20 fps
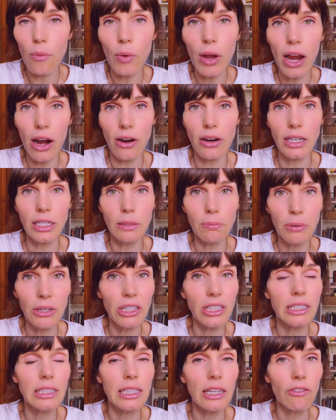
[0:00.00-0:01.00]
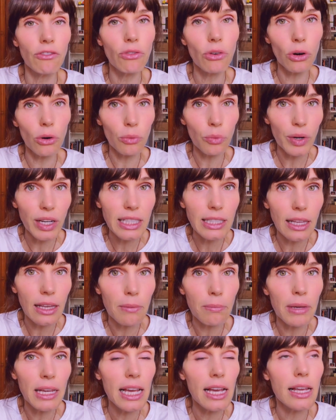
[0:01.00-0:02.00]
that we are experiencing for a
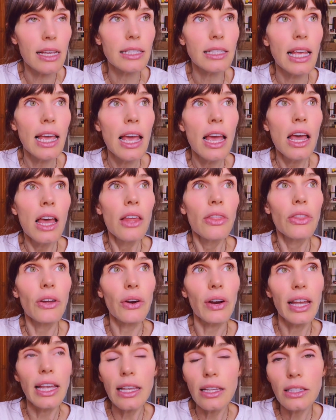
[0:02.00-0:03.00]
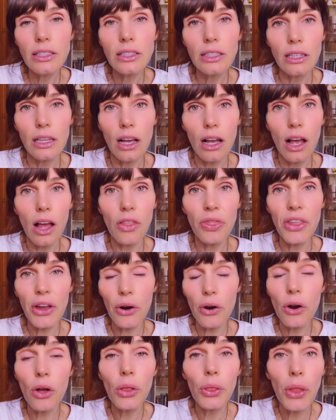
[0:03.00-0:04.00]
reason, because there
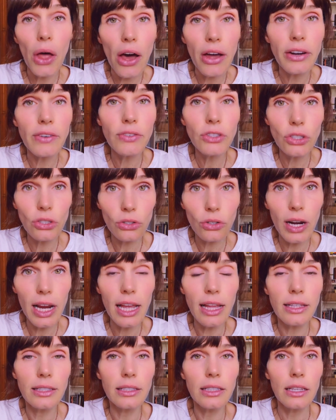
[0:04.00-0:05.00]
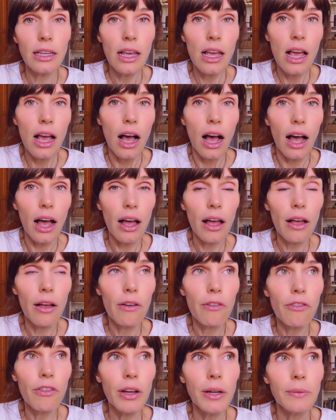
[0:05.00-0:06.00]
are a lot of strands
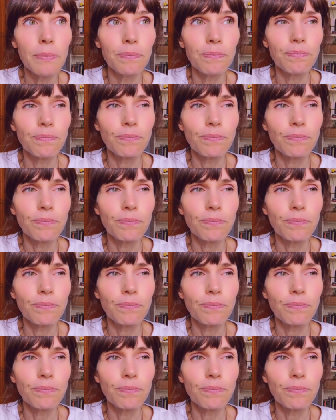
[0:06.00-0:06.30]
of,